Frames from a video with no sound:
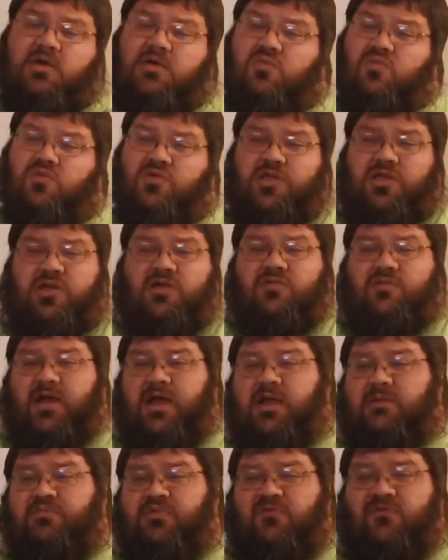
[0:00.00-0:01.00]
One of the
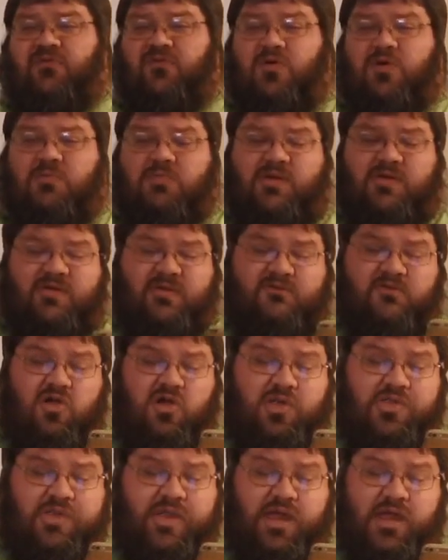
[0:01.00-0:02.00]
great performers of
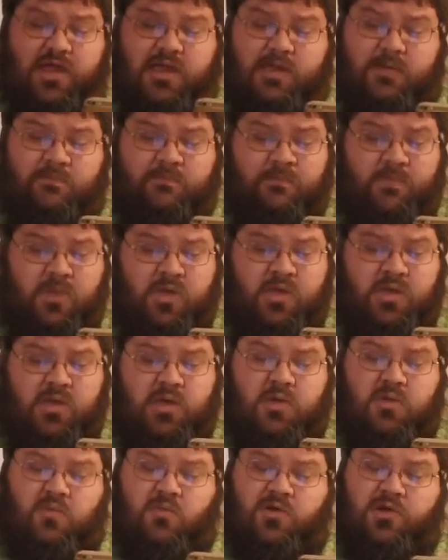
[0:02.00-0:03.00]
all time,
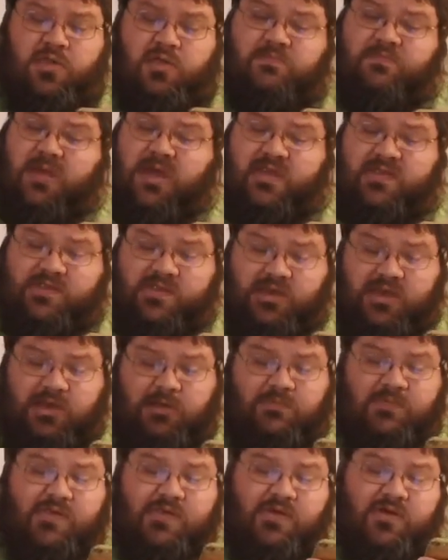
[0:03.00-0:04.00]
one of the best
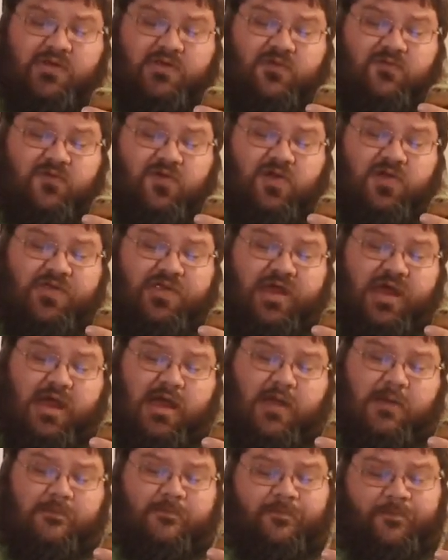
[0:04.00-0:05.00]
theme songs of all
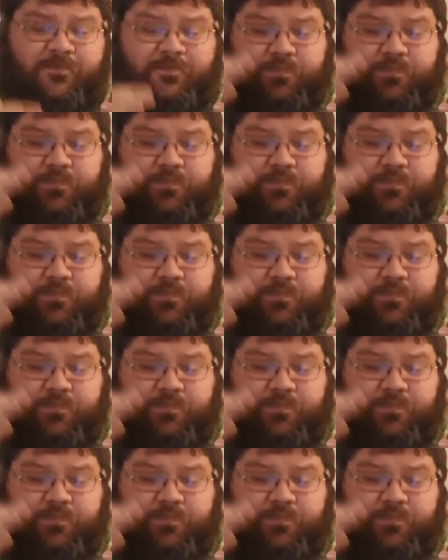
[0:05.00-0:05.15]
time,